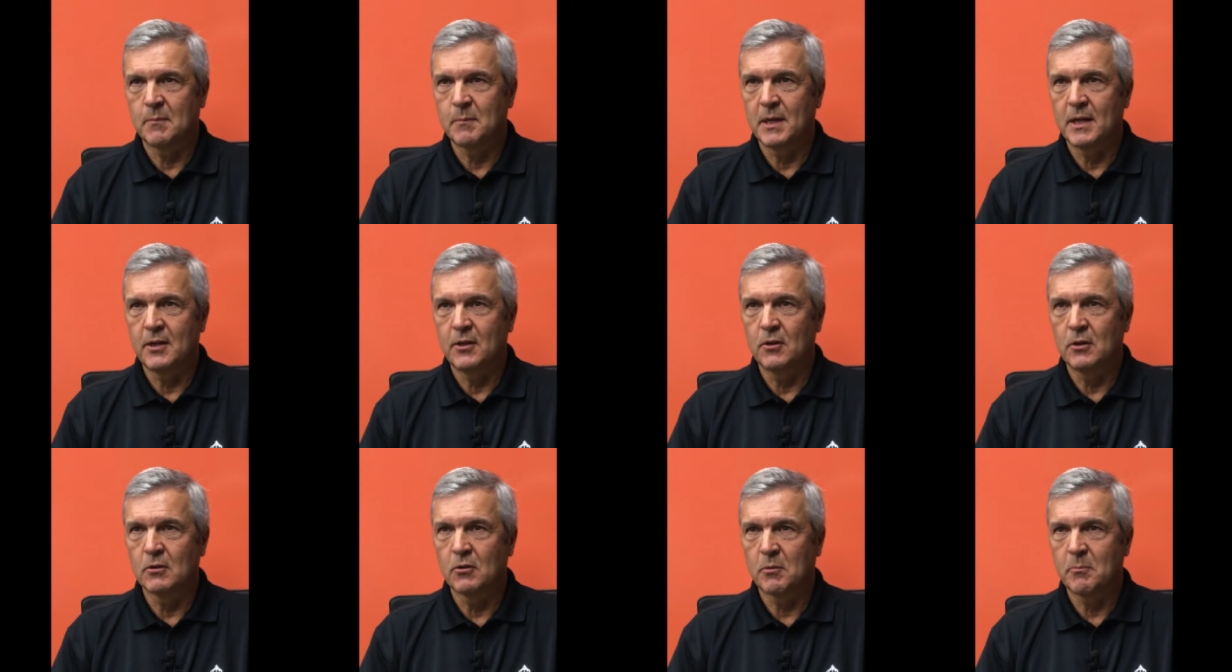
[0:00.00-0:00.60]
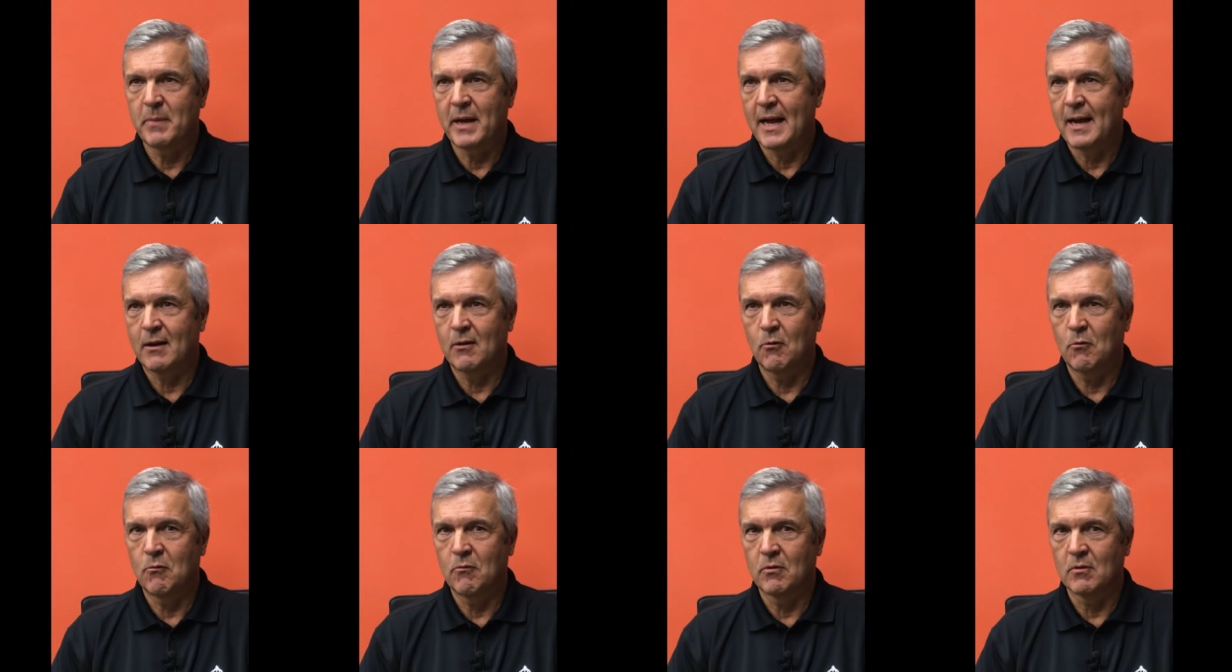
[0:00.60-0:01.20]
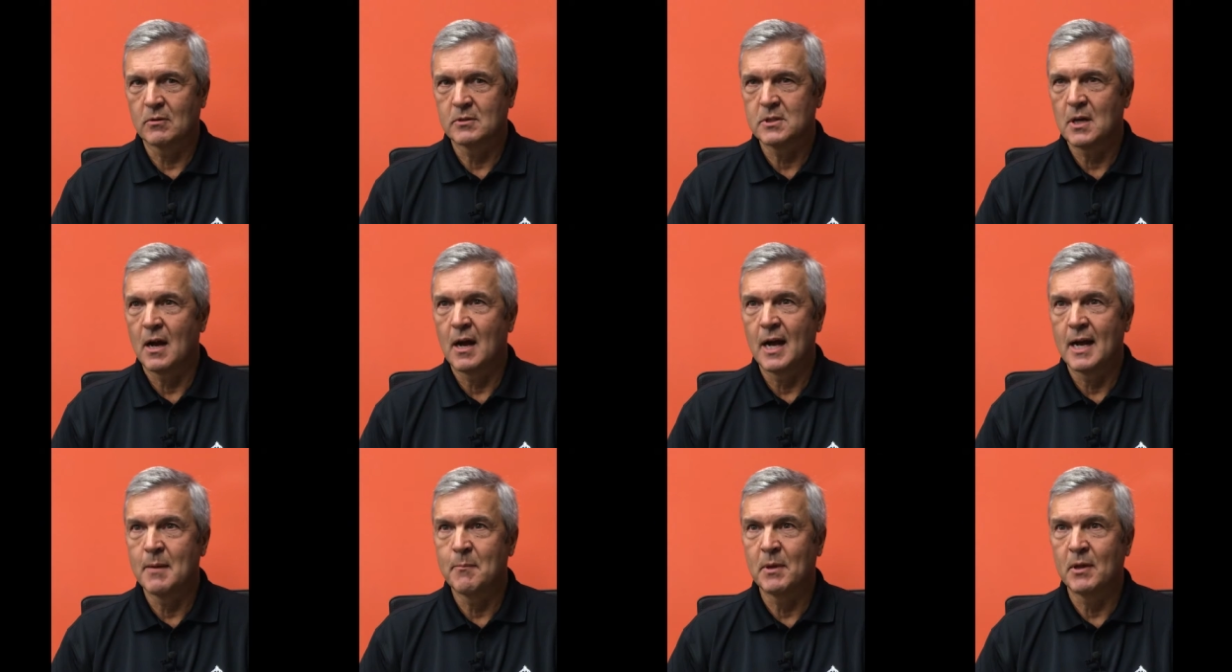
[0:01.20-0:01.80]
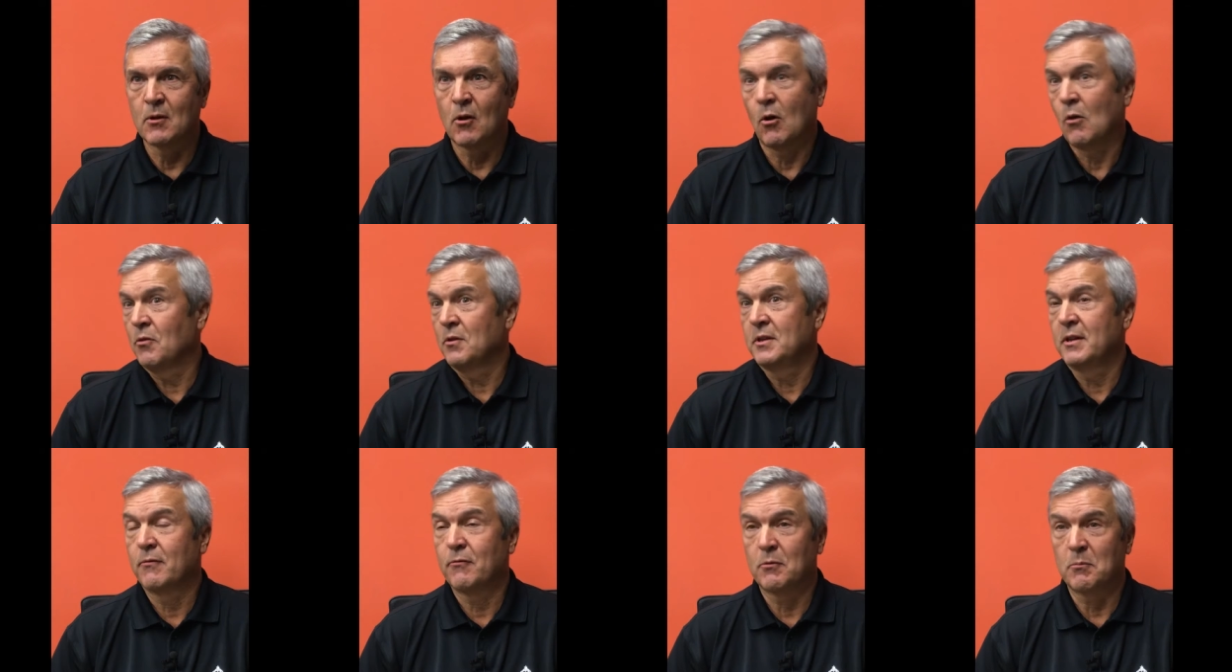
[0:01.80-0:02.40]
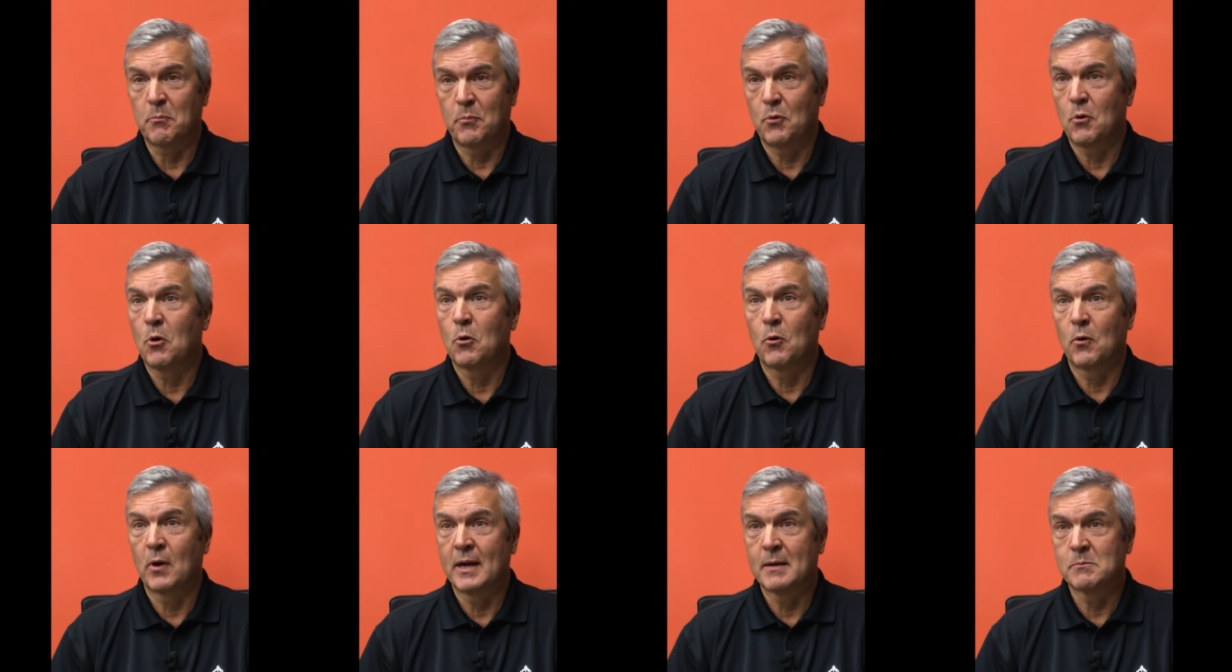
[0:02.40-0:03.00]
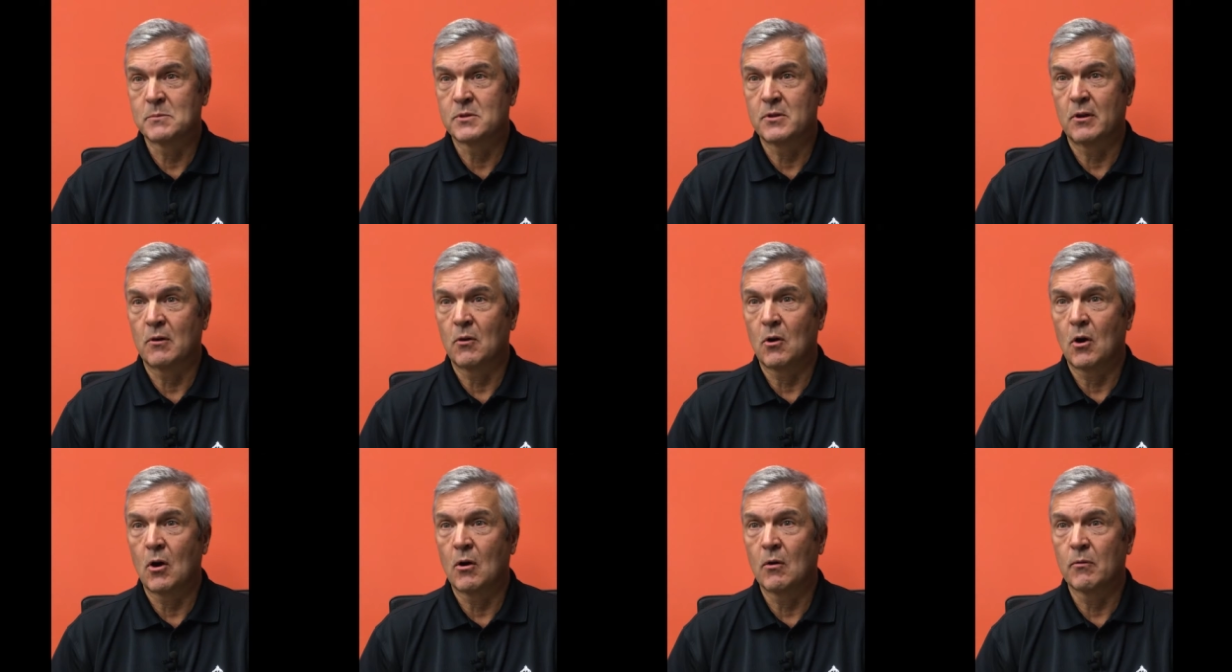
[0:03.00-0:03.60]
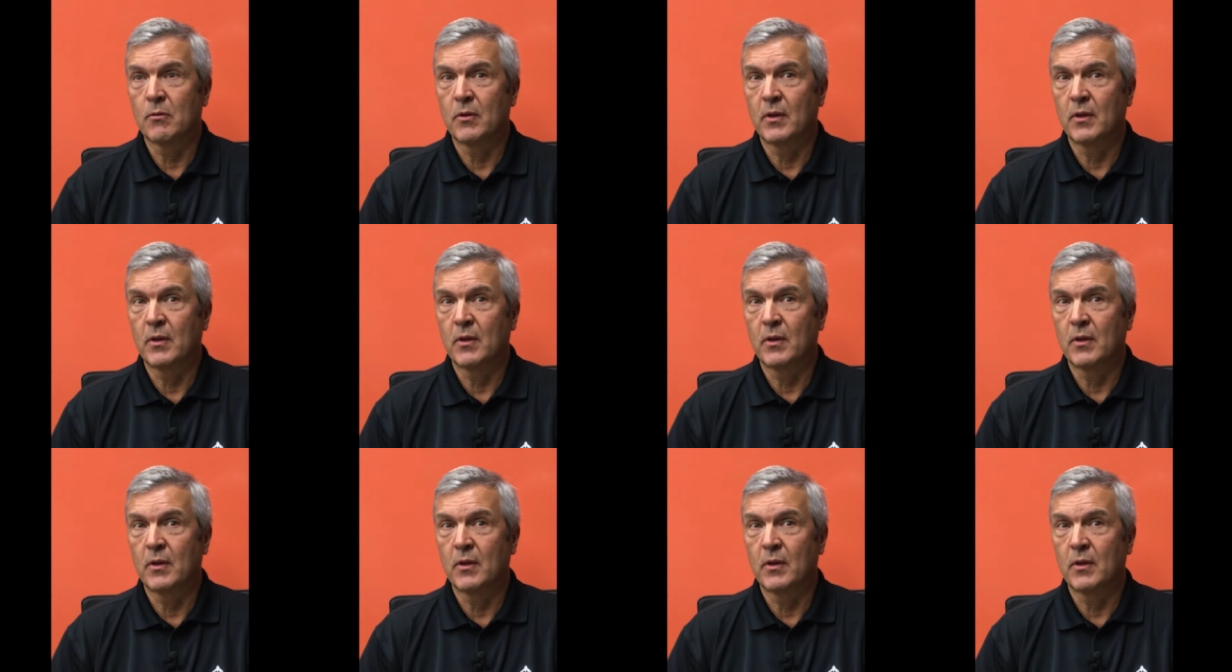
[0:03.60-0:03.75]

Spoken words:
I mean, you look back over time and all the different programs there are,